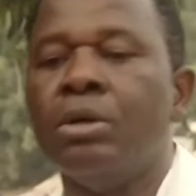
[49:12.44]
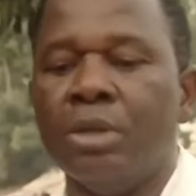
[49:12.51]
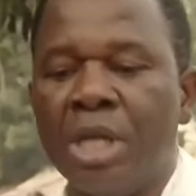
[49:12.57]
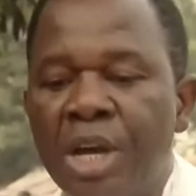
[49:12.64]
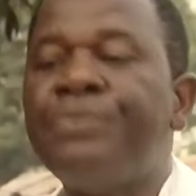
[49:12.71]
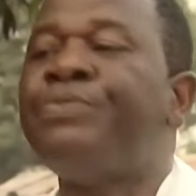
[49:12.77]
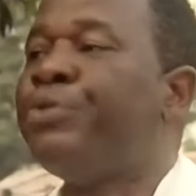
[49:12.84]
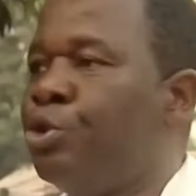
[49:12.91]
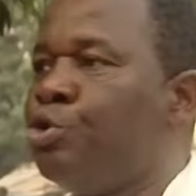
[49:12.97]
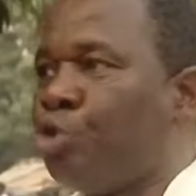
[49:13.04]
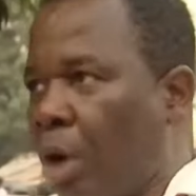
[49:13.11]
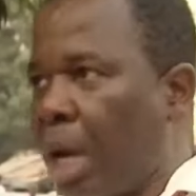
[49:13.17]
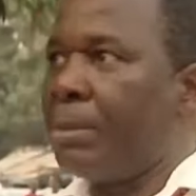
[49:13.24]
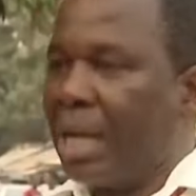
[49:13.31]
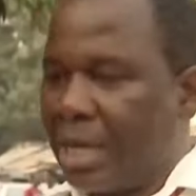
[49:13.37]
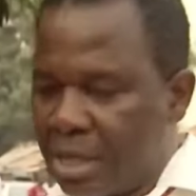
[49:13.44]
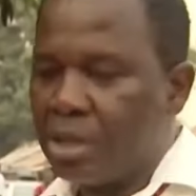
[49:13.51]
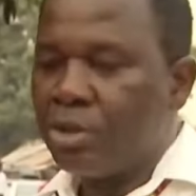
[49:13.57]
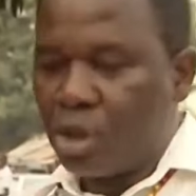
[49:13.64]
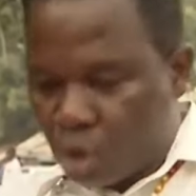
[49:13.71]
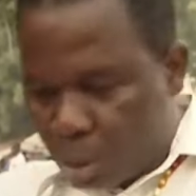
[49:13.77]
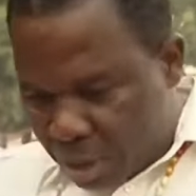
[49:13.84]
If you talk about that,
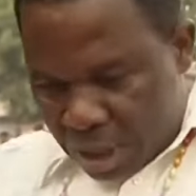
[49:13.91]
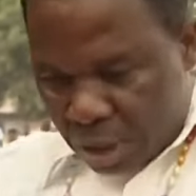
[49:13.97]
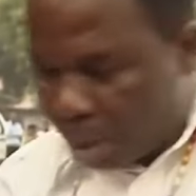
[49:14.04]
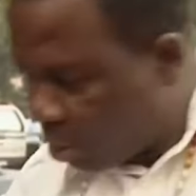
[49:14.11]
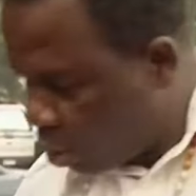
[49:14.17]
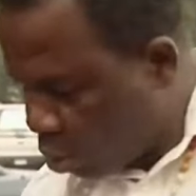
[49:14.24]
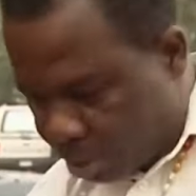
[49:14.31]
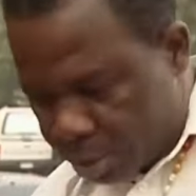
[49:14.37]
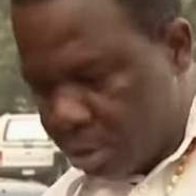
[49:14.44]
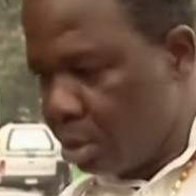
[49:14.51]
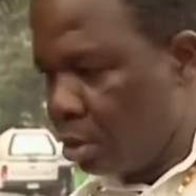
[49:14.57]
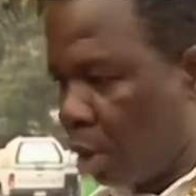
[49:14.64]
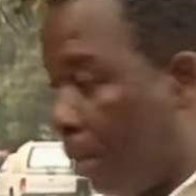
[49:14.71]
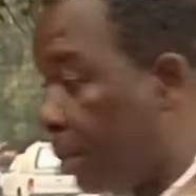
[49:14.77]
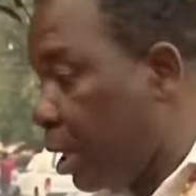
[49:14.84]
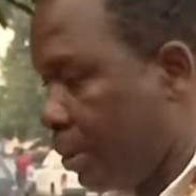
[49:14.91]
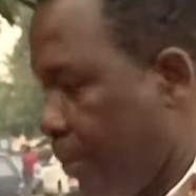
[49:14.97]
just come out there, come on. Come on.